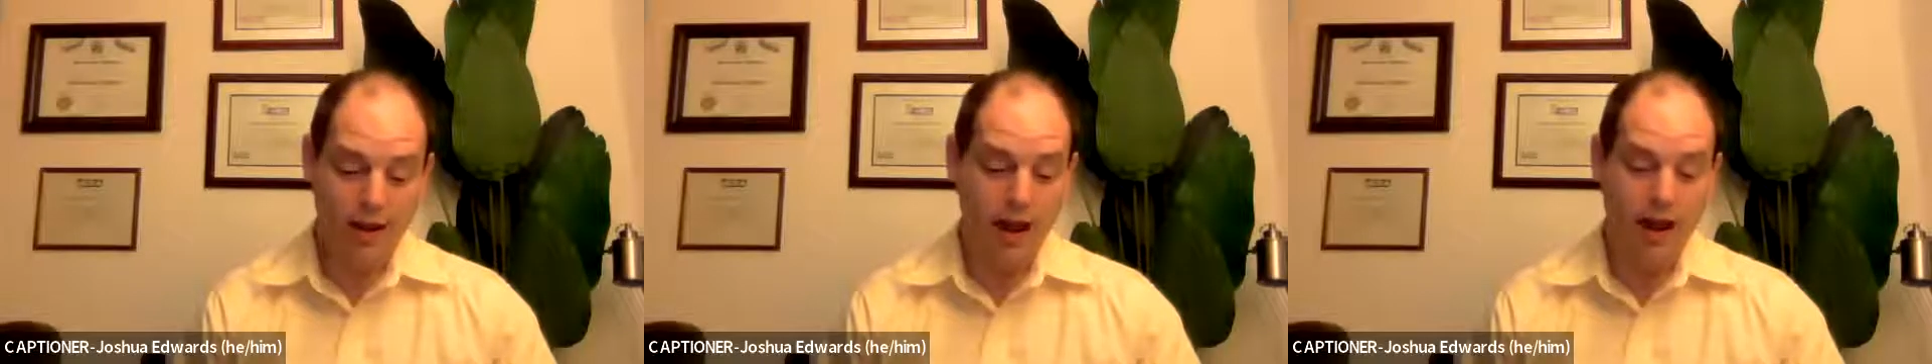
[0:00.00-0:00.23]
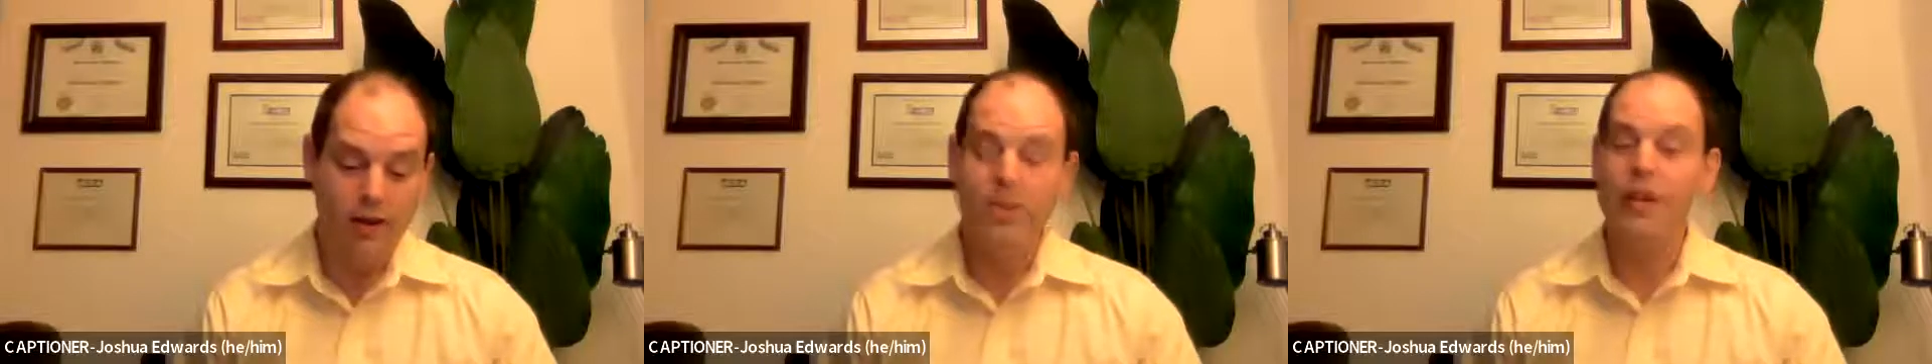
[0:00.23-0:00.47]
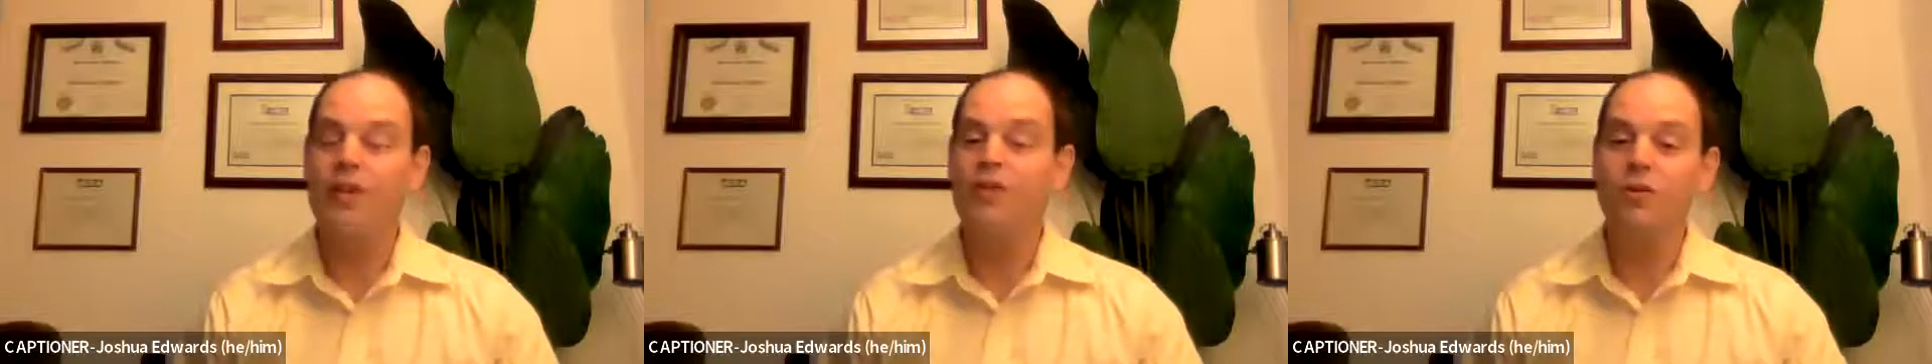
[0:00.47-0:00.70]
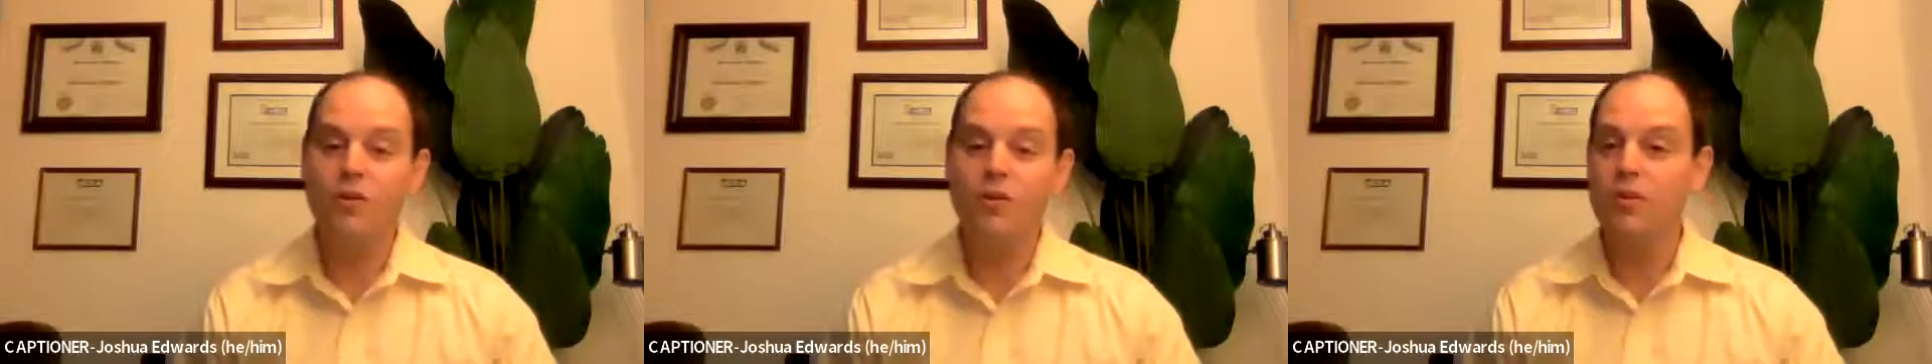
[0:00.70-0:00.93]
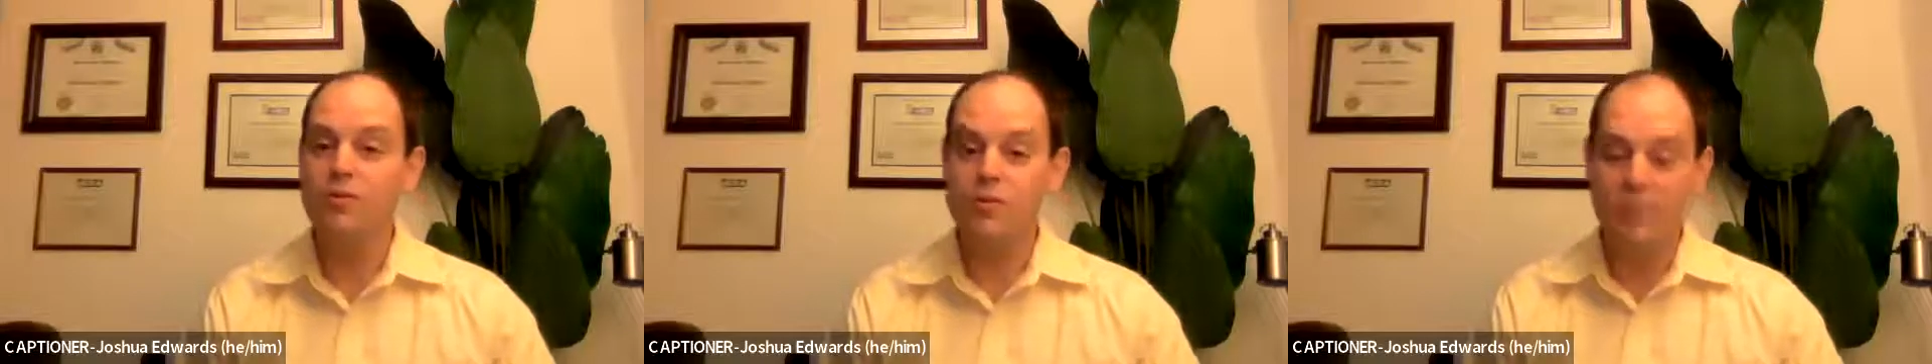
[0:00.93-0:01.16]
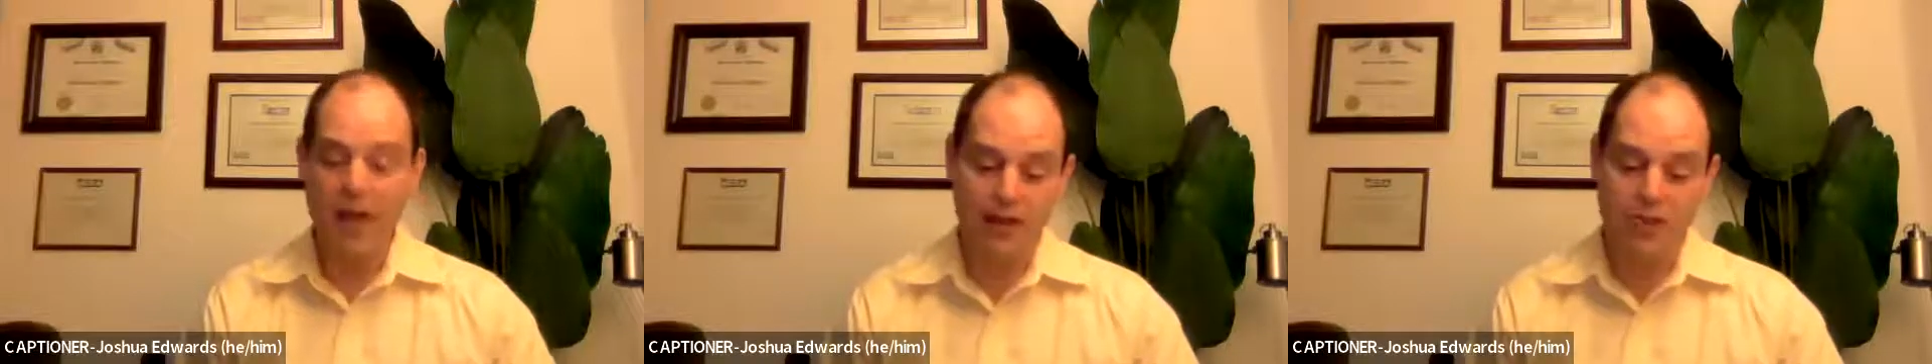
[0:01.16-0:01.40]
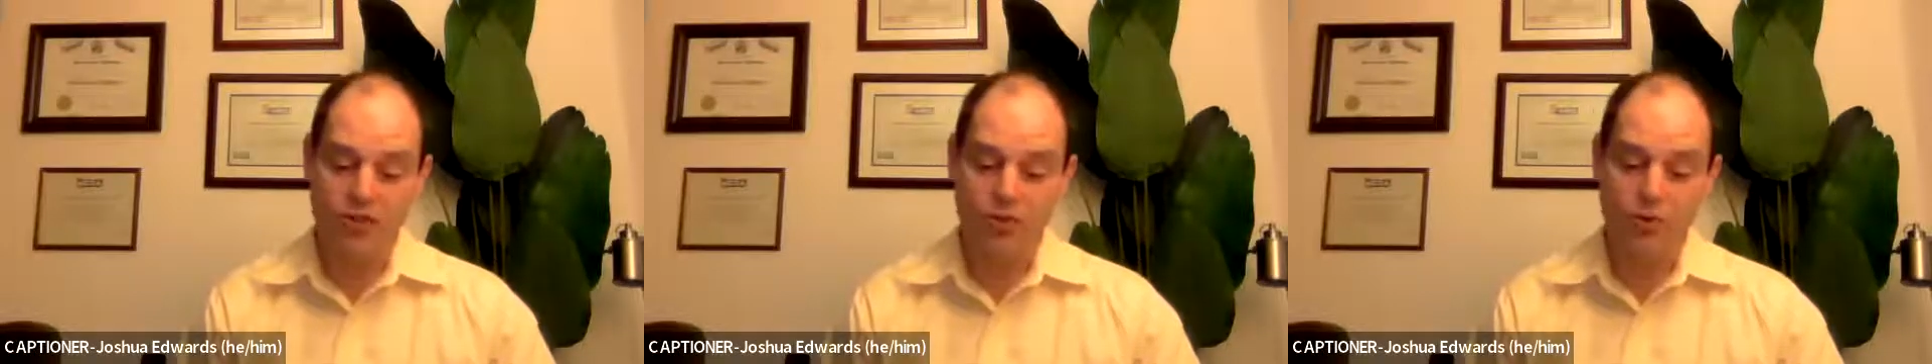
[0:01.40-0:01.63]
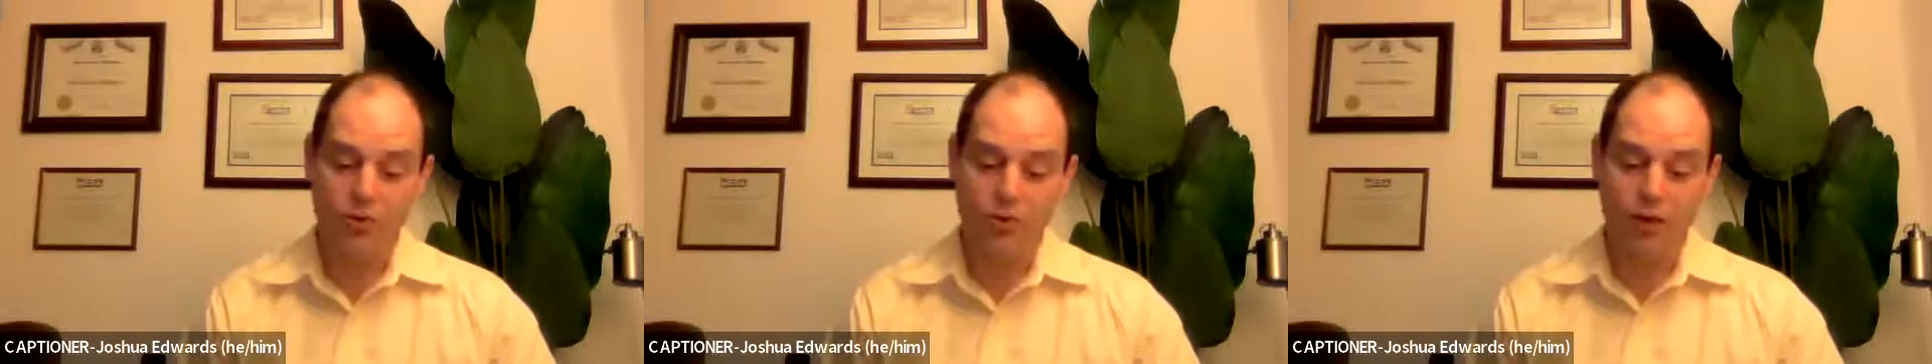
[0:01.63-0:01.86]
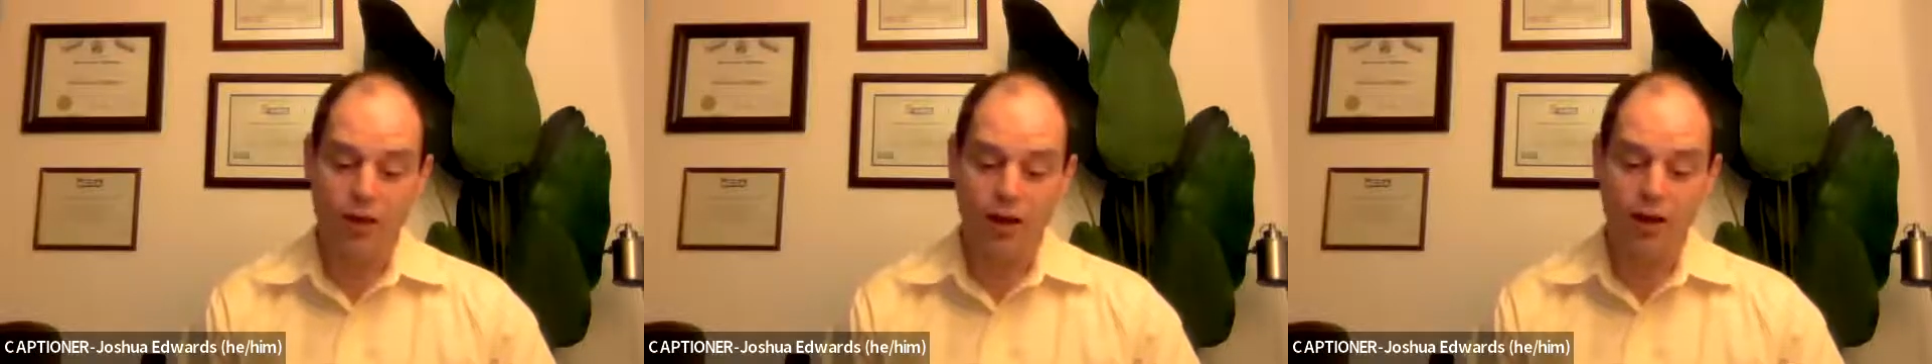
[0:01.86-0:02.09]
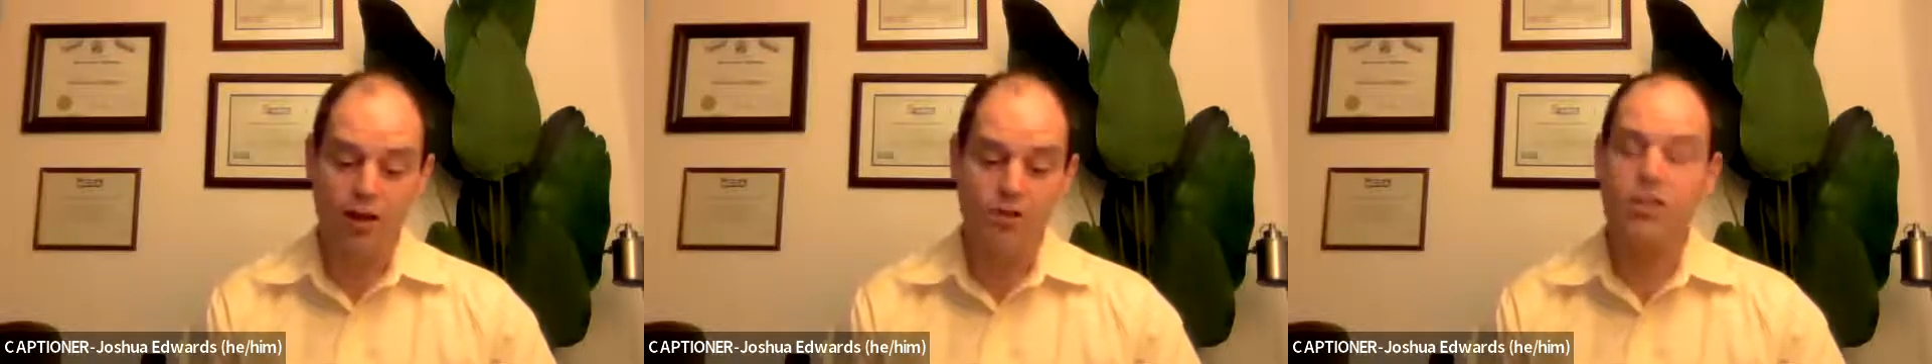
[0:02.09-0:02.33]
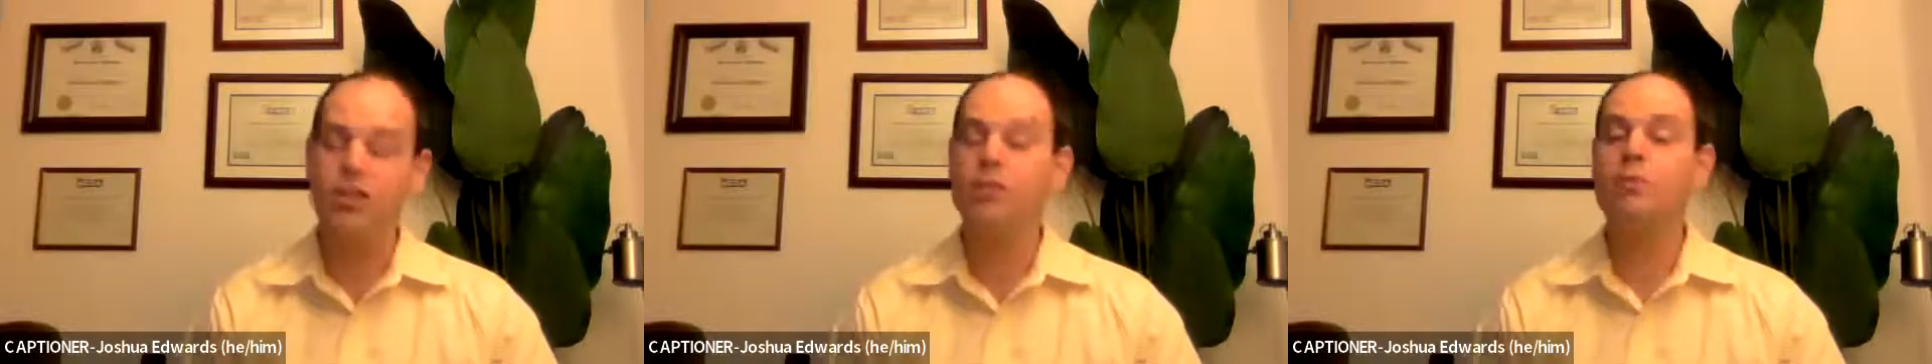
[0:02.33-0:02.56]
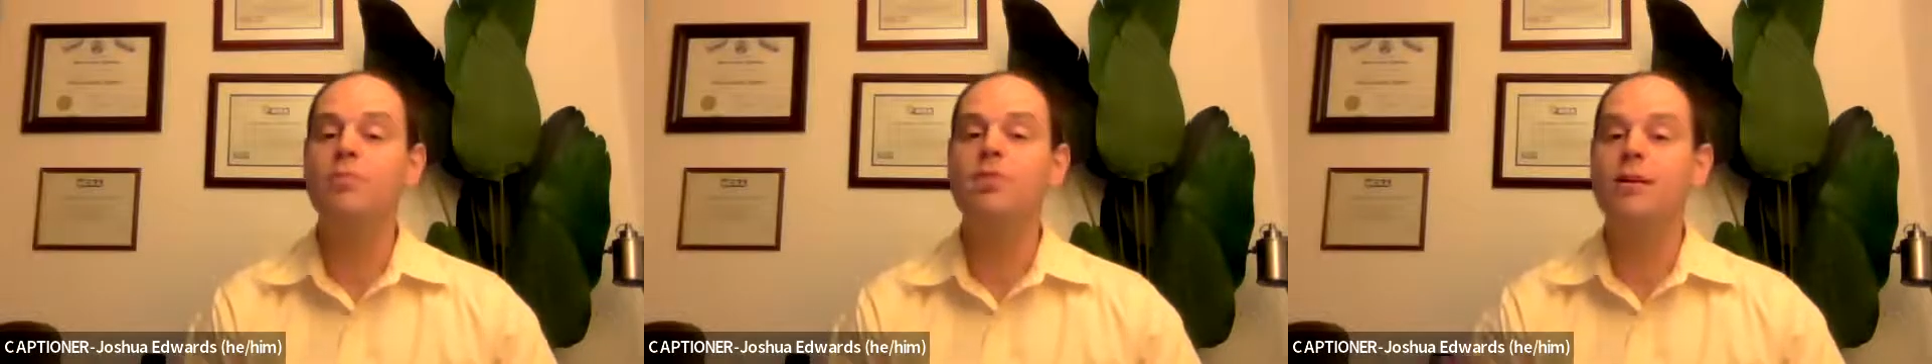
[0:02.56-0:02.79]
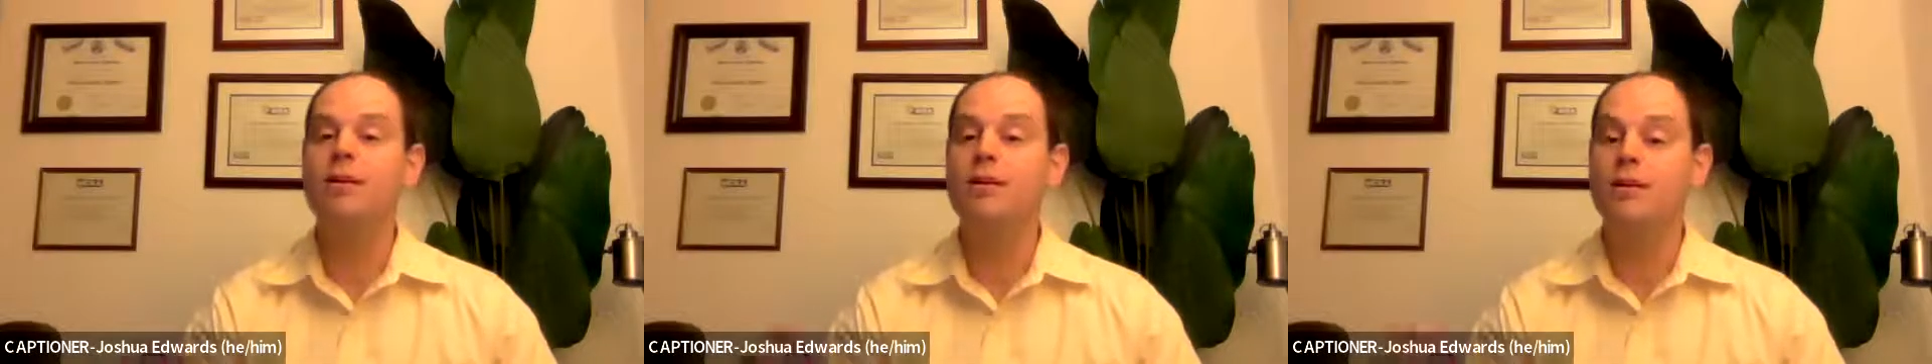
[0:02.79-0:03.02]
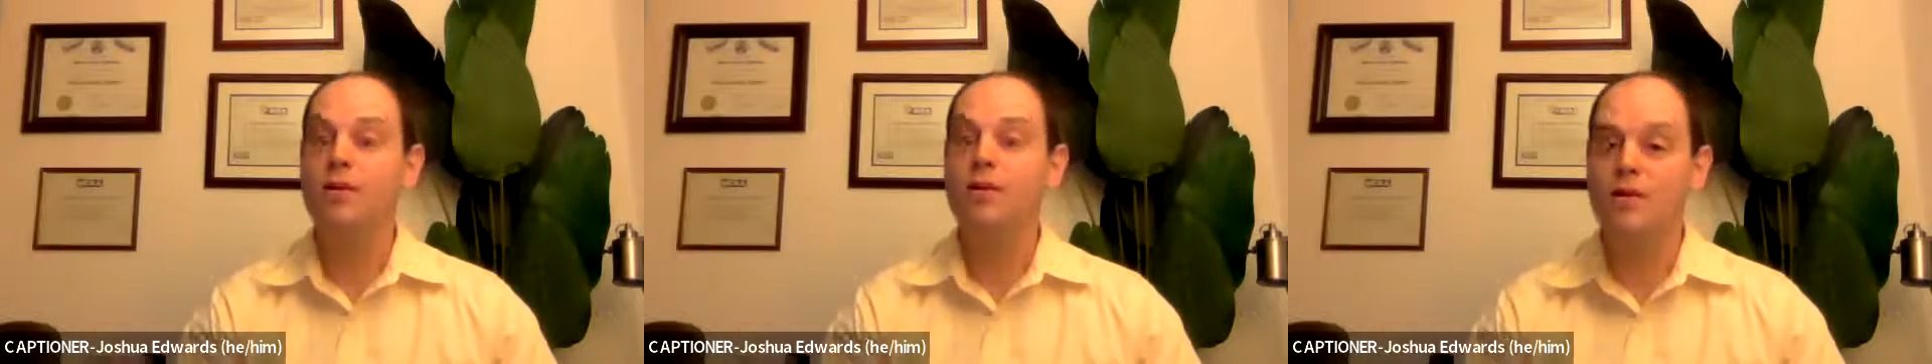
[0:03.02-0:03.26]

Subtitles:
And even when she was back in school, she would be